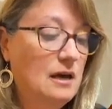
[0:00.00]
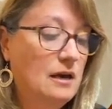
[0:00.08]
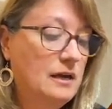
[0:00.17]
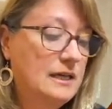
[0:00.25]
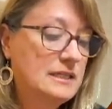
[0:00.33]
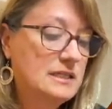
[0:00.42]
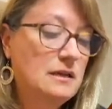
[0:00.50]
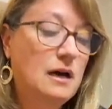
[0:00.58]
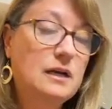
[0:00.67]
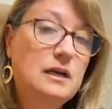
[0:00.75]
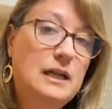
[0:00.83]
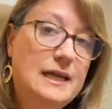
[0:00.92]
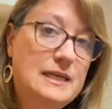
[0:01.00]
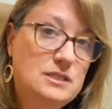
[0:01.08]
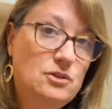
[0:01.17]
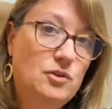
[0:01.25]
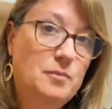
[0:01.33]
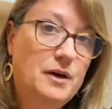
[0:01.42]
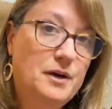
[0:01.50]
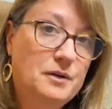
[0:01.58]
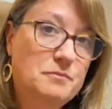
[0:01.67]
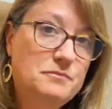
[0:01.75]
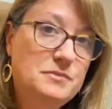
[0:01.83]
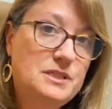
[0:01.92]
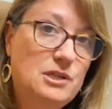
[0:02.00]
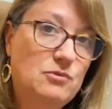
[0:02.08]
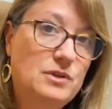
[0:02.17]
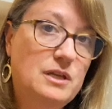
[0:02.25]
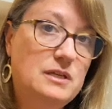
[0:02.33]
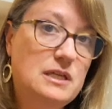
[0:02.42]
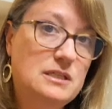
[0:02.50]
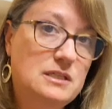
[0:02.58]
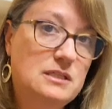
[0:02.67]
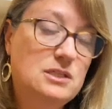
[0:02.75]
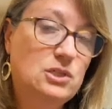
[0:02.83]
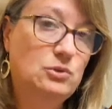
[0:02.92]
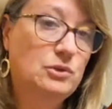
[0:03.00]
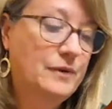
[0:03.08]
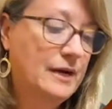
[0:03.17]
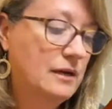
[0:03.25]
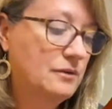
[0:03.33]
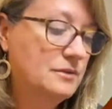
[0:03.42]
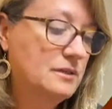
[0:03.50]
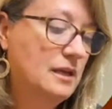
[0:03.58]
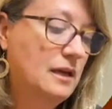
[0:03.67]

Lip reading: It's not glazed on the bottom so that it doesn't scoot around,